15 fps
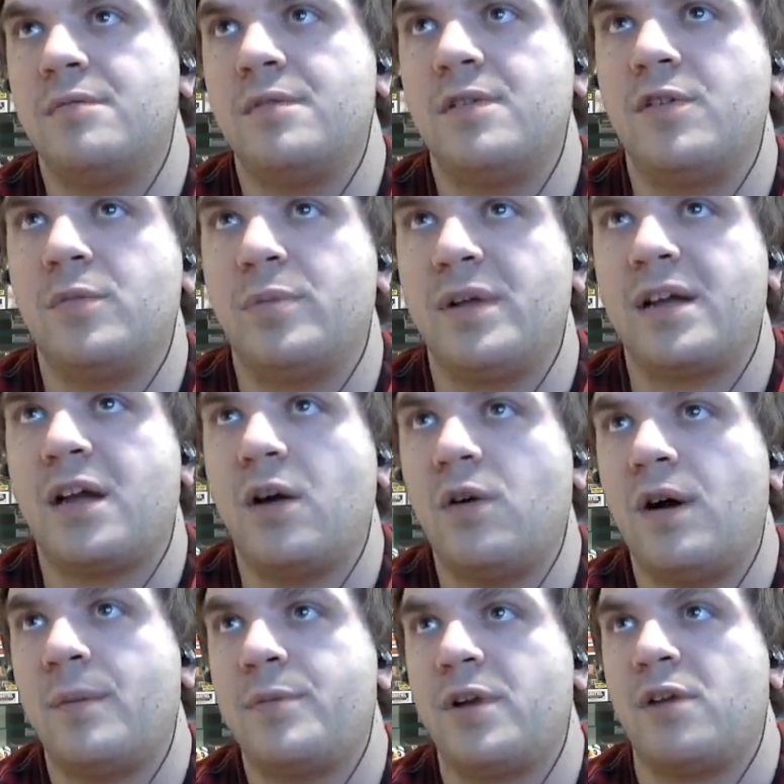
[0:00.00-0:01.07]
you play
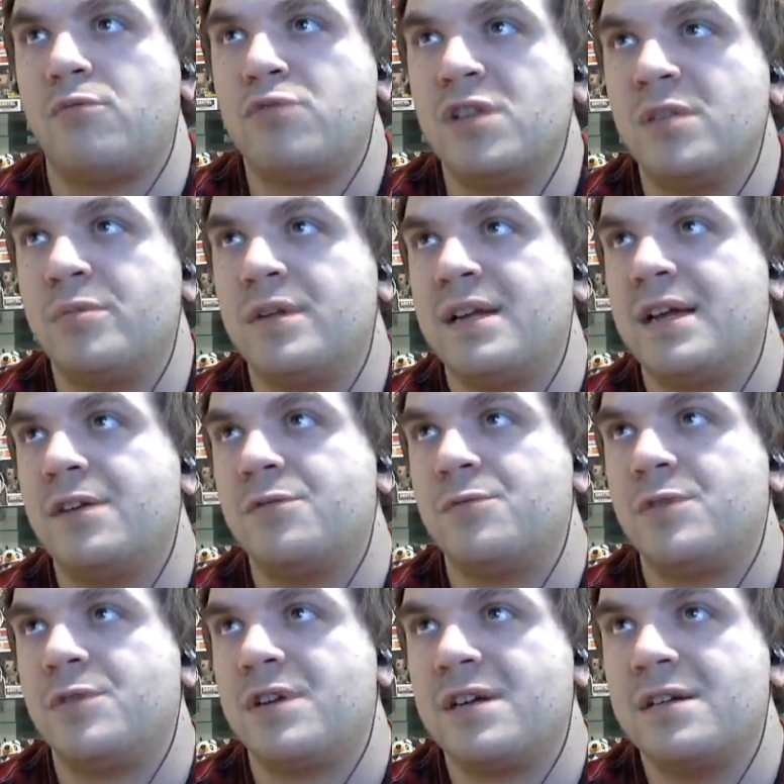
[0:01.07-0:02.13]
co-op, you're not really playing
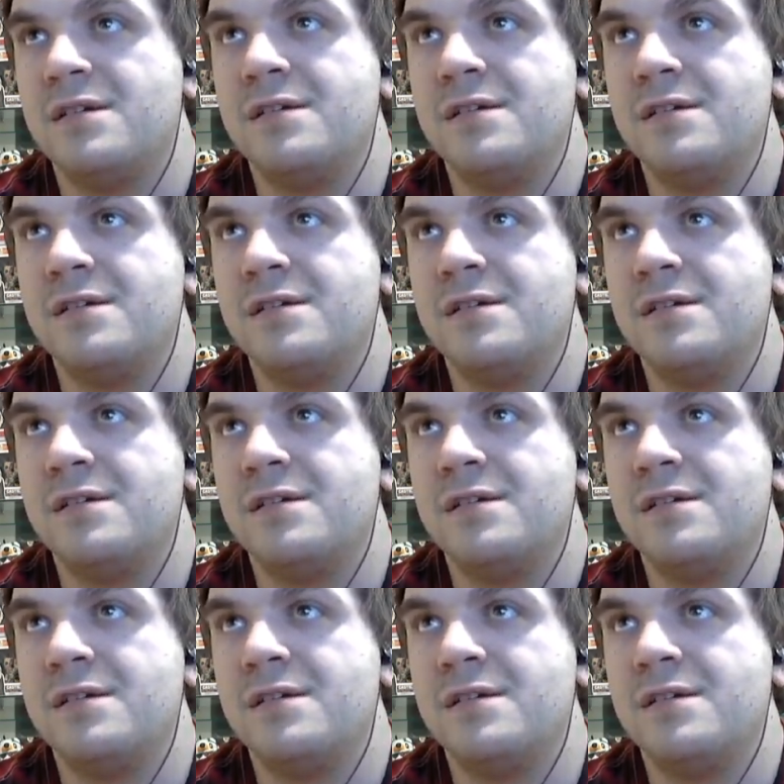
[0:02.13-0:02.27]
Elden Ring."